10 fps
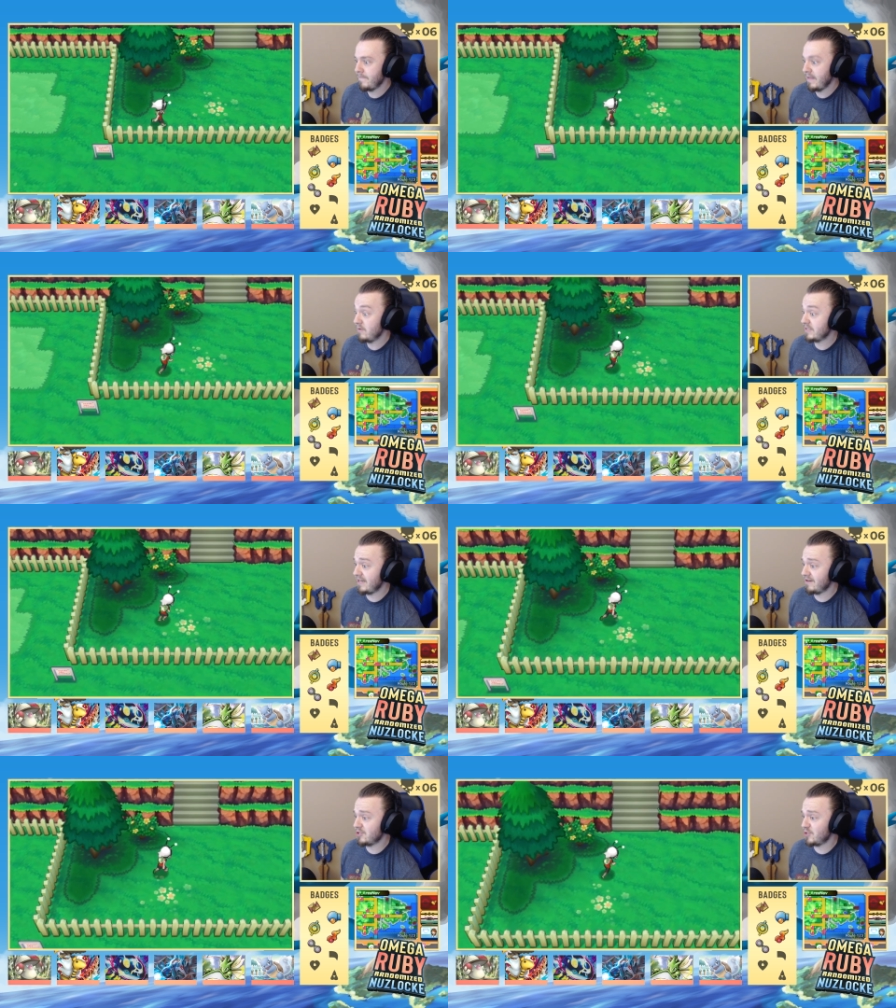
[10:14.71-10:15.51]
We'll
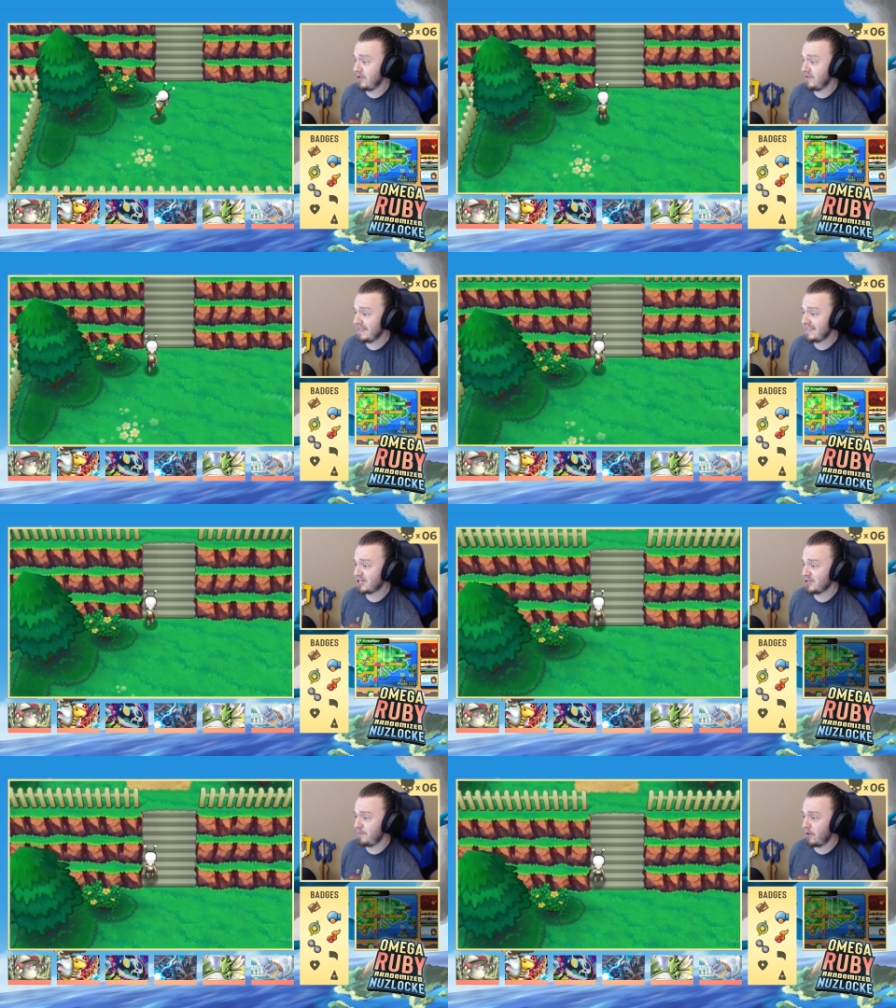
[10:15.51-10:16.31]
take an Ultra Ball. That's
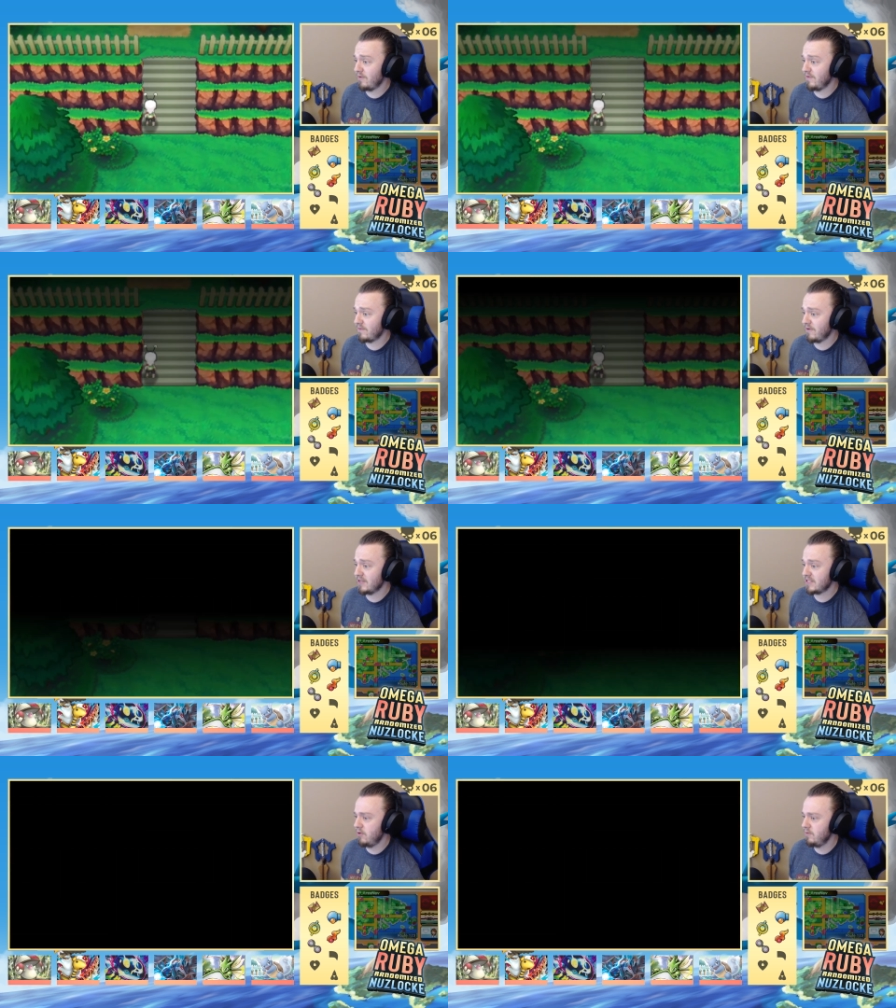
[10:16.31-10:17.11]
actually perfect for
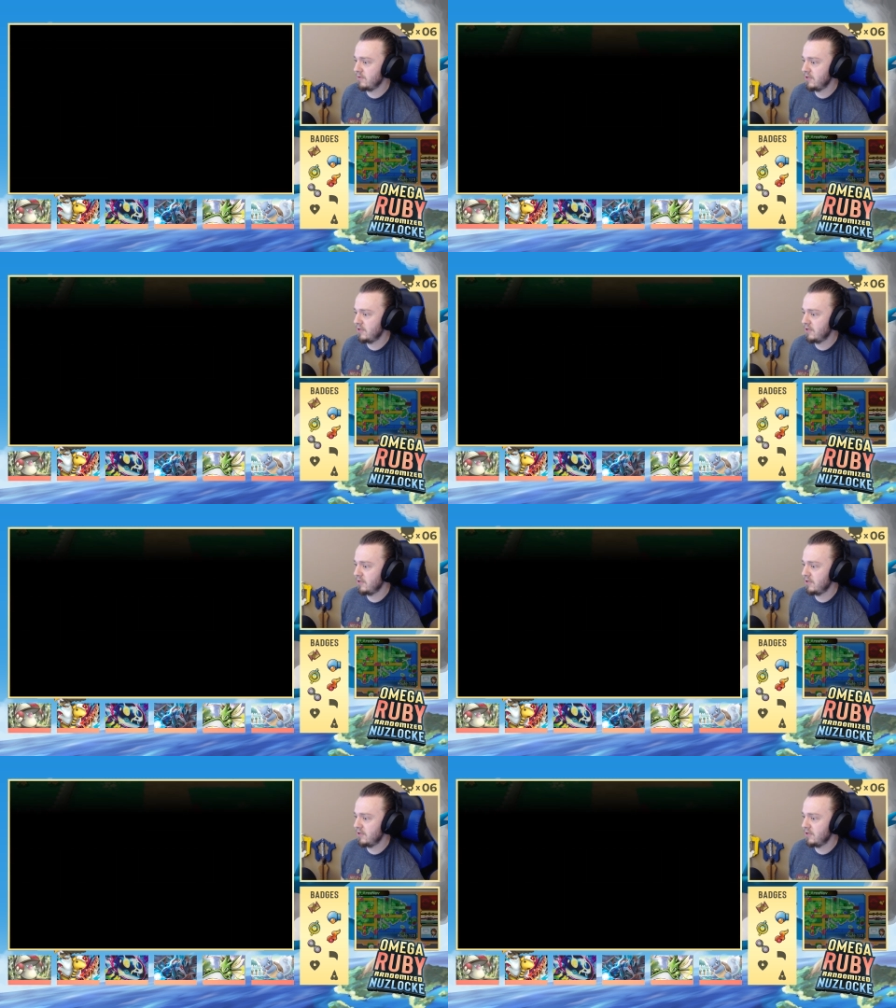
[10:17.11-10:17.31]
us. Oh.